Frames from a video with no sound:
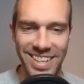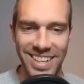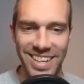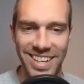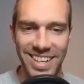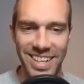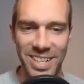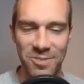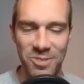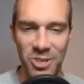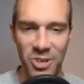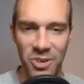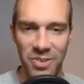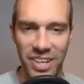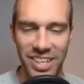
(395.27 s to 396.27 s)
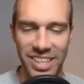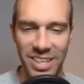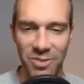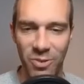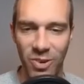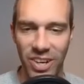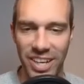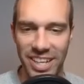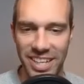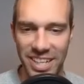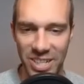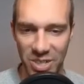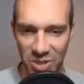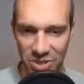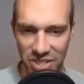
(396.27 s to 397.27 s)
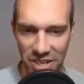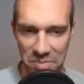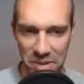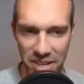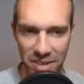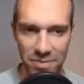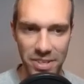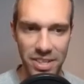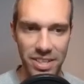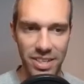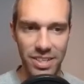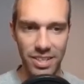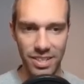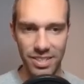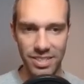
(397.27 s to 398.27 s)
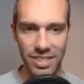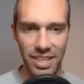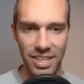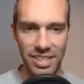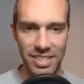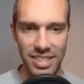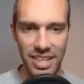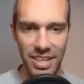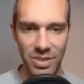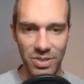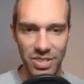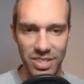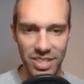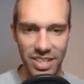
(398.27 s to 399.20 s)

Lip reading: So hopefully I can level 1 and get a close combat off here to take this out.